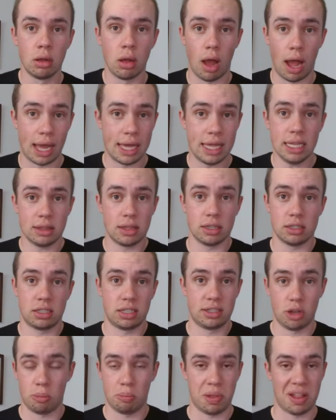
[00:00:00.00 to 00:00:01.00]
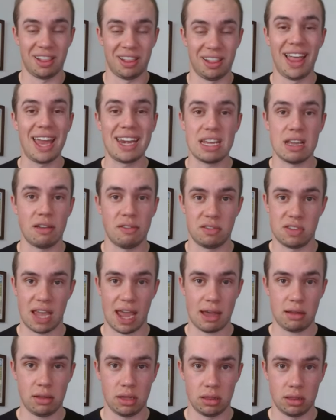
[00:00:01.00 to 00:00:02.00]
I think there's still plenty of
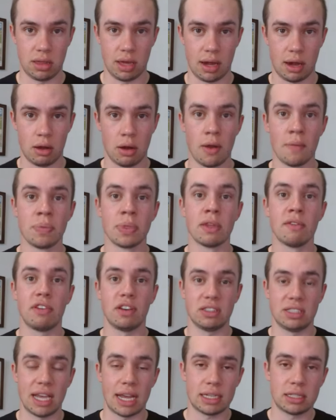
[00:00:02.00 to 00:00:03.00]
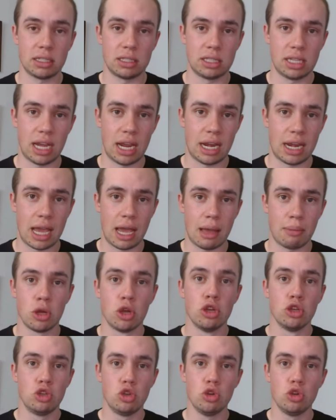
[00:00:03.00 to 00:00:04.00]
talent there for Texas A&M
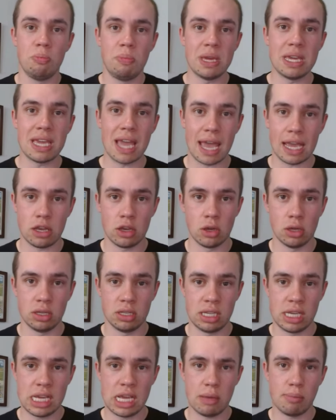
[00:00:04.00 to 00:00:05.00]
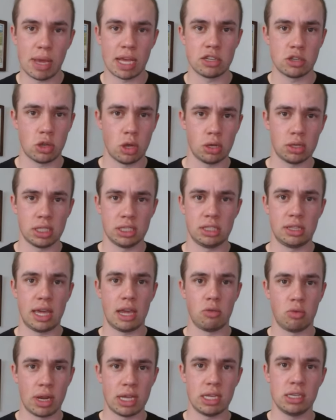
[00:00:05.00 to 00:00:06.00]
to be a good team as long as they
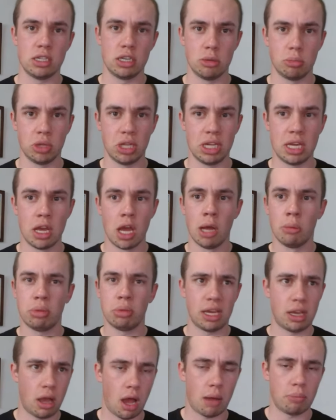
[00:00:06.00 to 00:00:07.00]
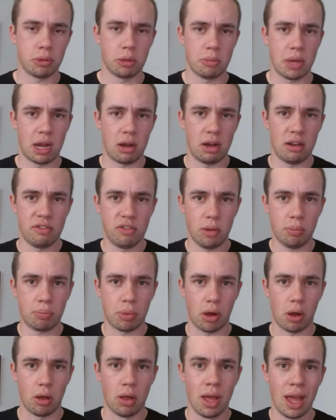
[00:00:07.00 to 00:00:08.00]
reasonably play complementary
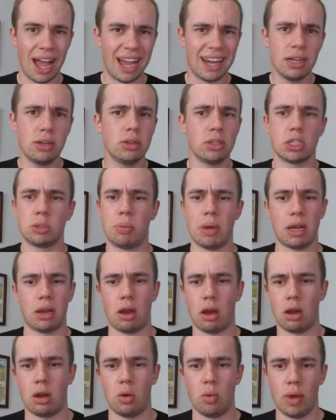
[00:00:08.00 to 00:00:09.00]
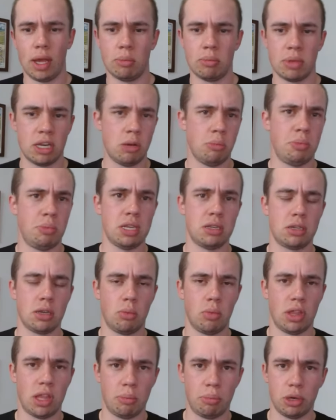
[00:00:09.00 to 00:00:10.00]
football. I don't expect Conner Weigman to be
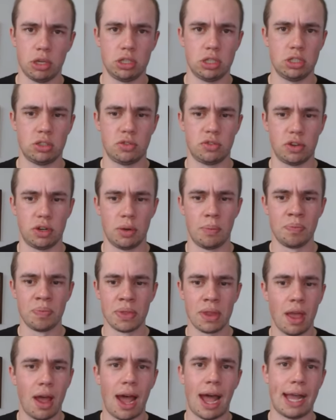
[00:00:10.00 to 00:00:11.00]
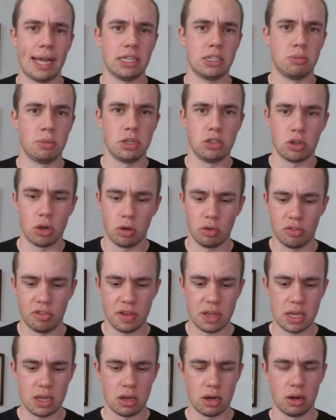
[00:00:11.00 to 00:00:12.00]
someone that pushes for a Heisman
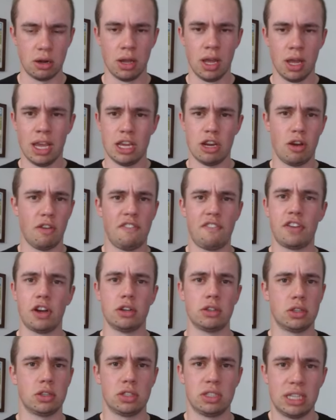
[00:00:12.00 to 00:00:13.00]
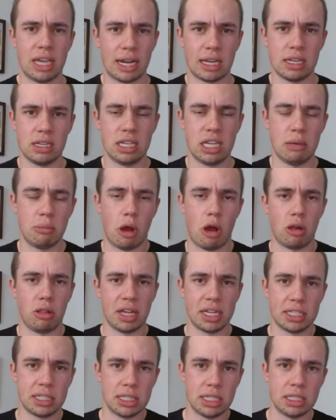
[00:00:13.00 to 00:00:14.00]
Trophy or you know first or second team
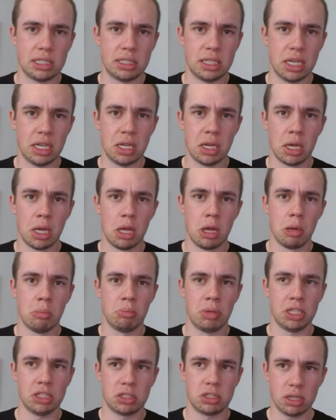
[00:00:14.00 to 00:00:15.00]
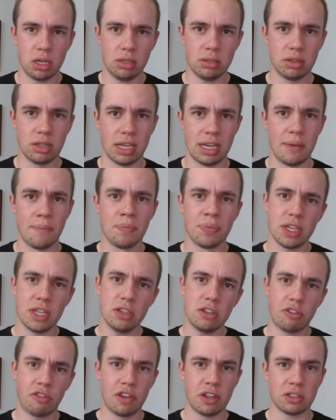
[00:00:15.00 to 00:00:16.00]
All SEC but certainly,
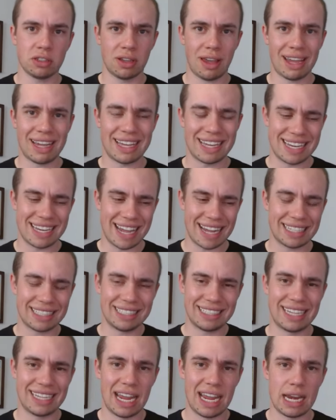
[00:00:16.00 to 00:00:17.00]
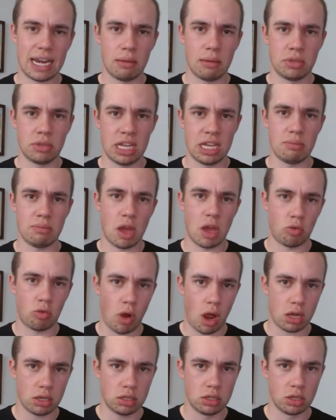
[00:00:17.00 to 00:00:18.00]
this feels like in Texas A&M team that
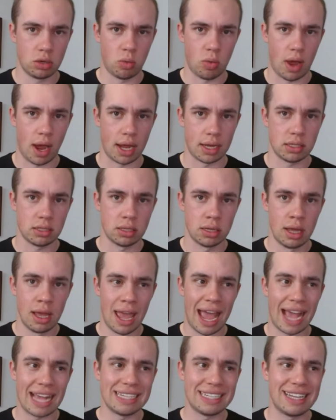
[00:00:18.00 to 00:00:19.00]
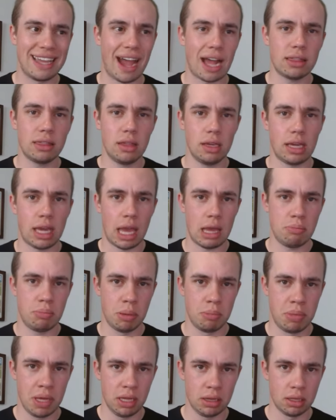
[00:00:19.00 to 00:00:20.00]
roster-wise has got the
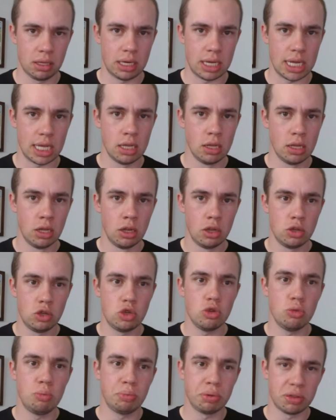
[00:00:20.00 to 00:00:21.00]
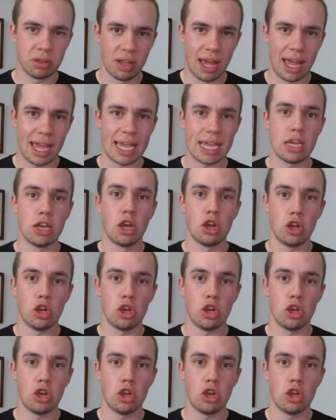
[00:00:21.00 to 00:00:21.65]
capability to play